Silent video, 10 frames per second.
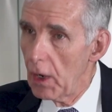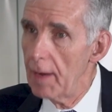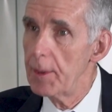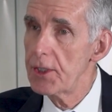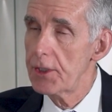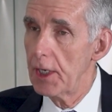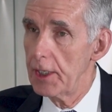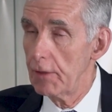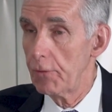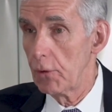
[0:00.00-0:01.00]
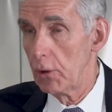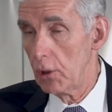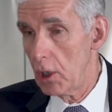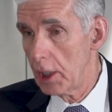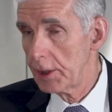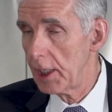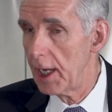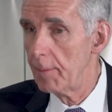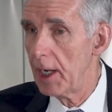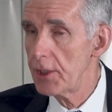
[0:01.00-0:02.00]
I've been studying for a long
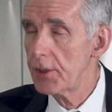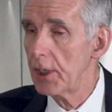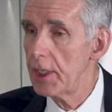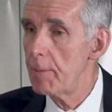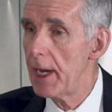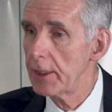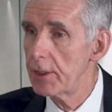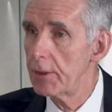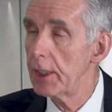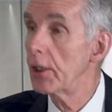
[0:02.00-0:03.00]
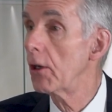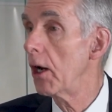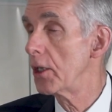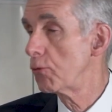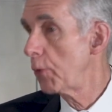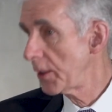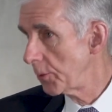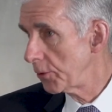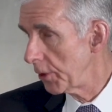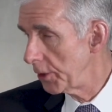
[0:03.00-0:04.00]
time. I study bacteria that cause
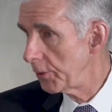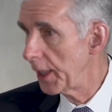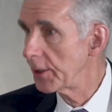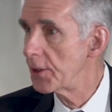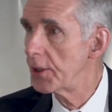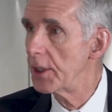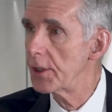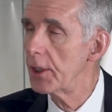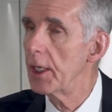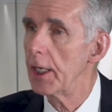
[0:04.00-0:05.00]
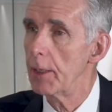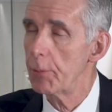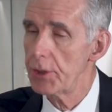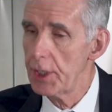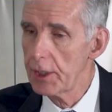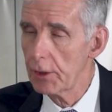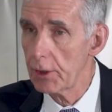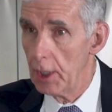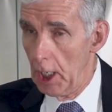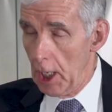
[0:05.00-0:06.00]
respiratory tract disease, and in
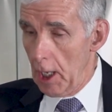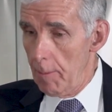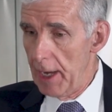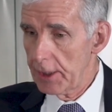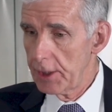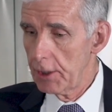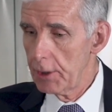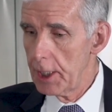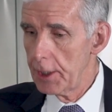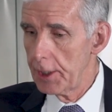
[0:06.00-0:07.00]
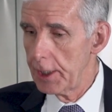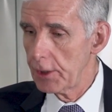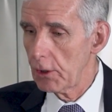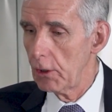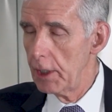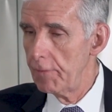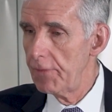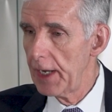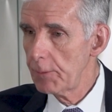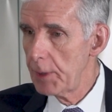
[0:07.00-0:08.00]
particular, bacteria that
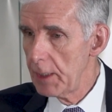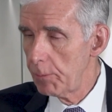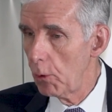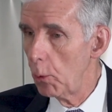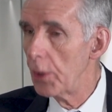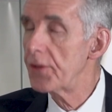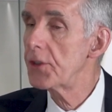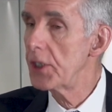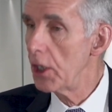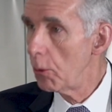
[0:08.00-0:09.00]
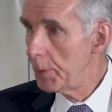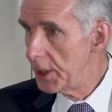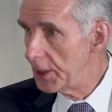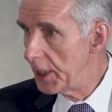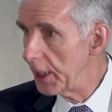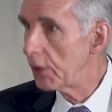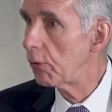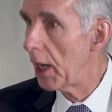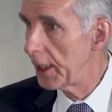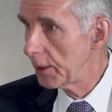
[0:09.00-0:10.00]
infect people with COPD,
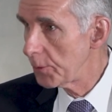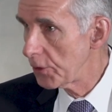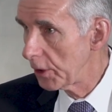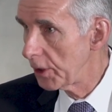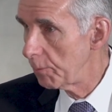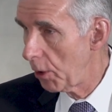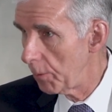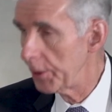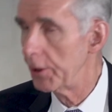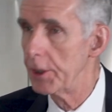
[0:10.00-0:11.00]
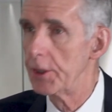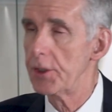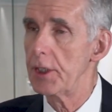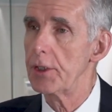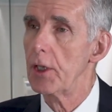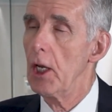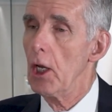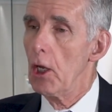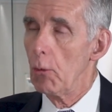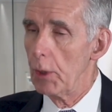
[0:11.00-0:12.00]
chronic obstructive pulmonary disease,
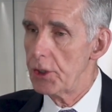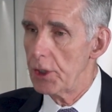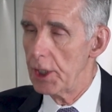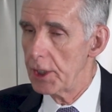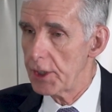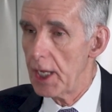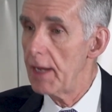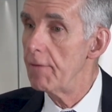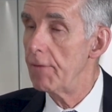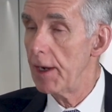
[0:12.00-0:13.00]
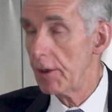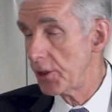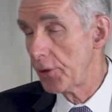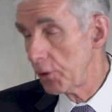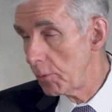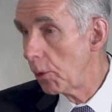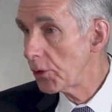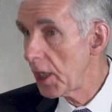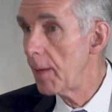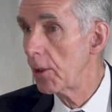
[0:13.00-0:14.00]
which is it's a third
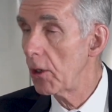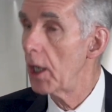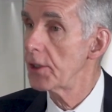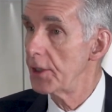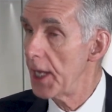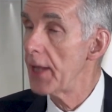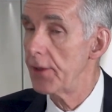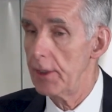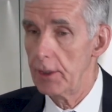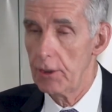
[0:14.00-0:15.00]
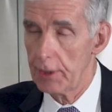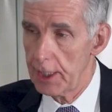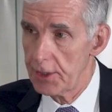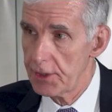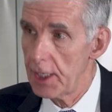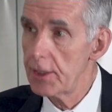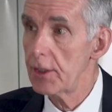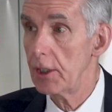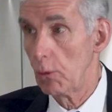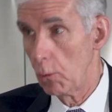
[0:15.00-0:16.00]
most common cause of death in the United States
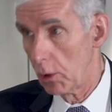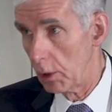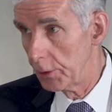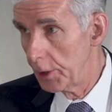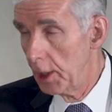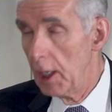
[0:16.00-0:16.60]
and in the world.